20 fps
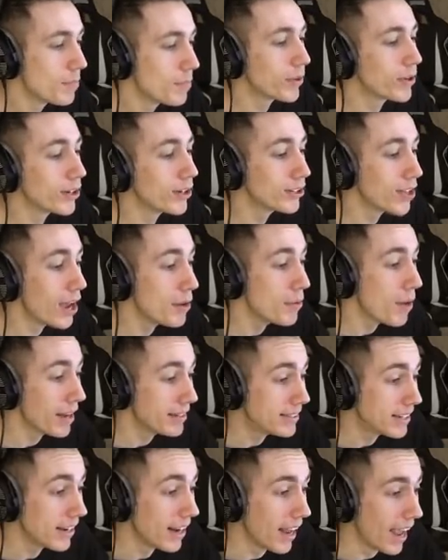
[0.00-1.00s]
because I, I
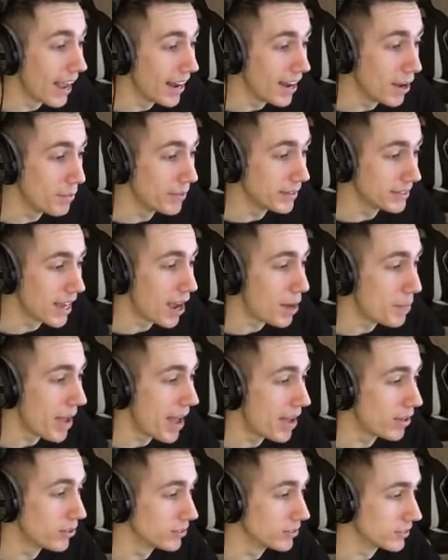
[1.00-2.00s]
did it and I was out of
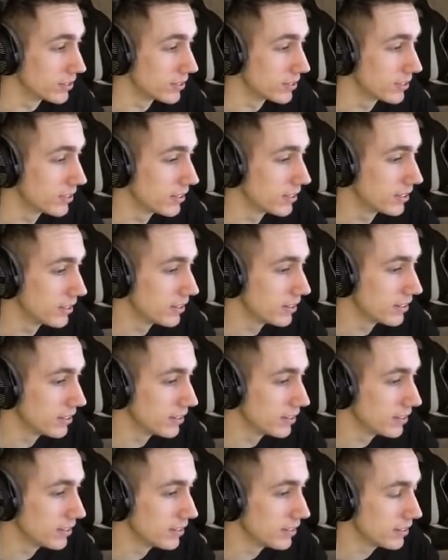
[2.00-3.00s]
bounds. Guys,
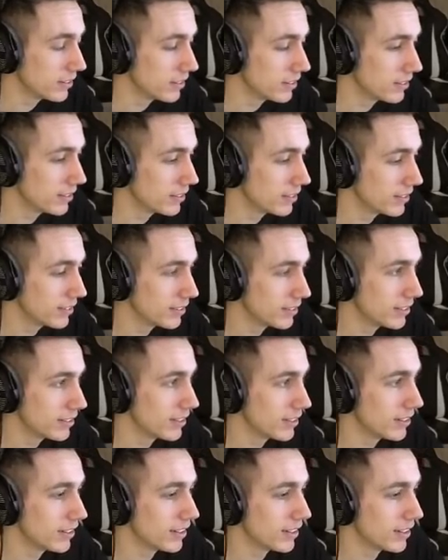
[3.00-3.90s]
I've got sticks and sushi.